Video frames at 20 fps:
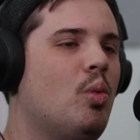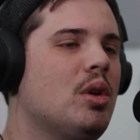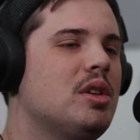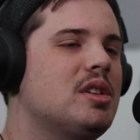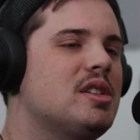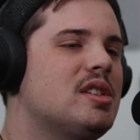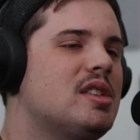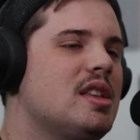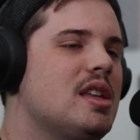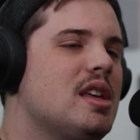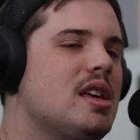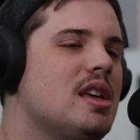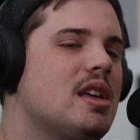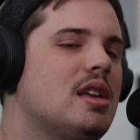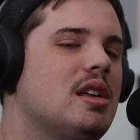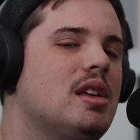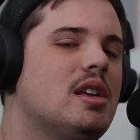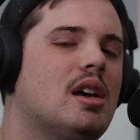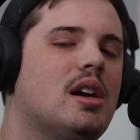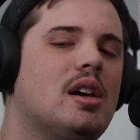What's
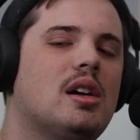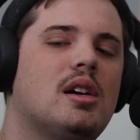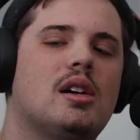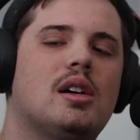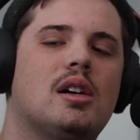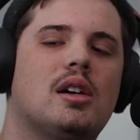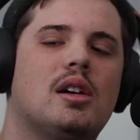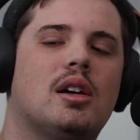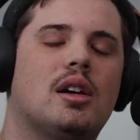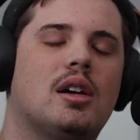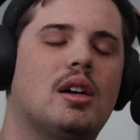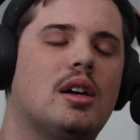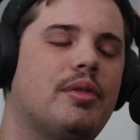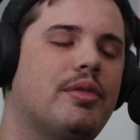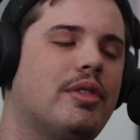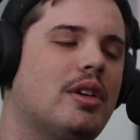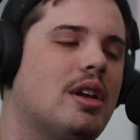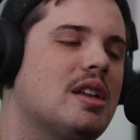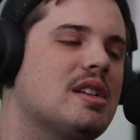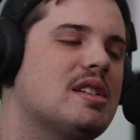the? I
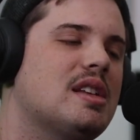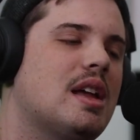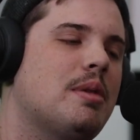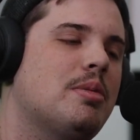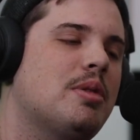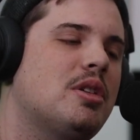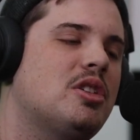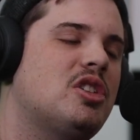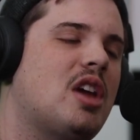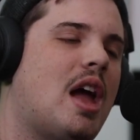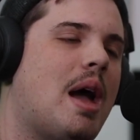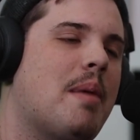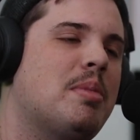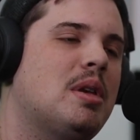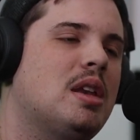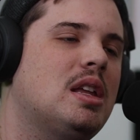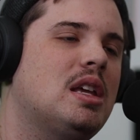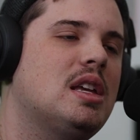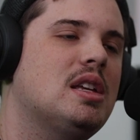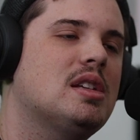forget his name. The
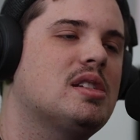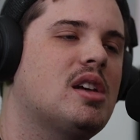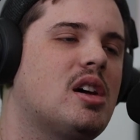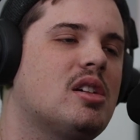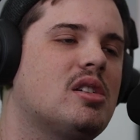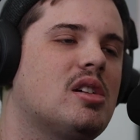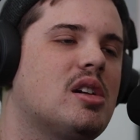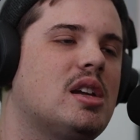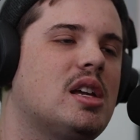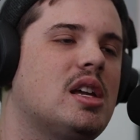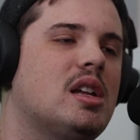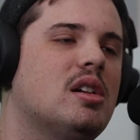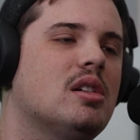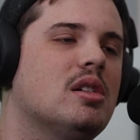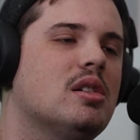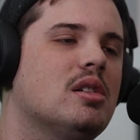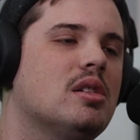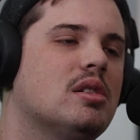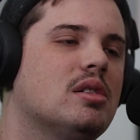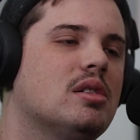Japanese hot dog eater.